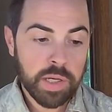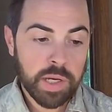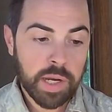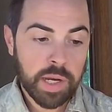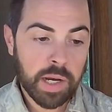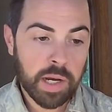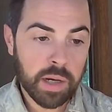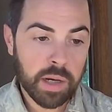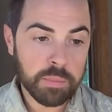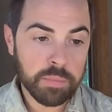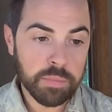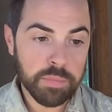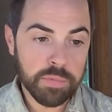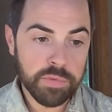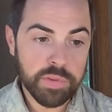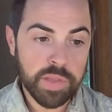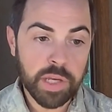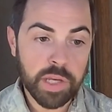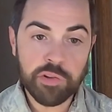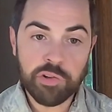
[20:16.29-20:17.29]

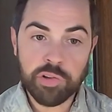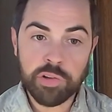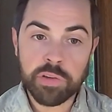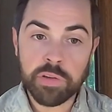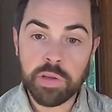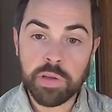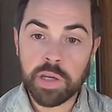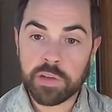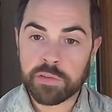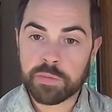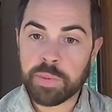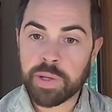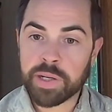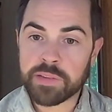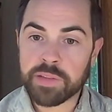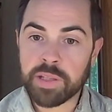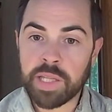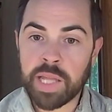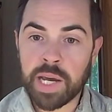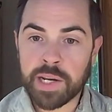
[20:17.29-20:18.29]
They should expect
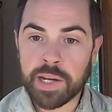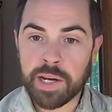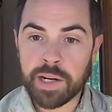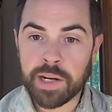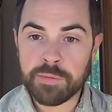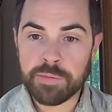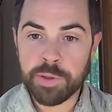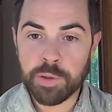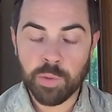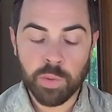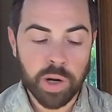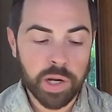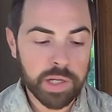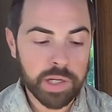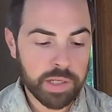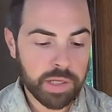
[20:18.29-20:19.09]
a lot out of you, right?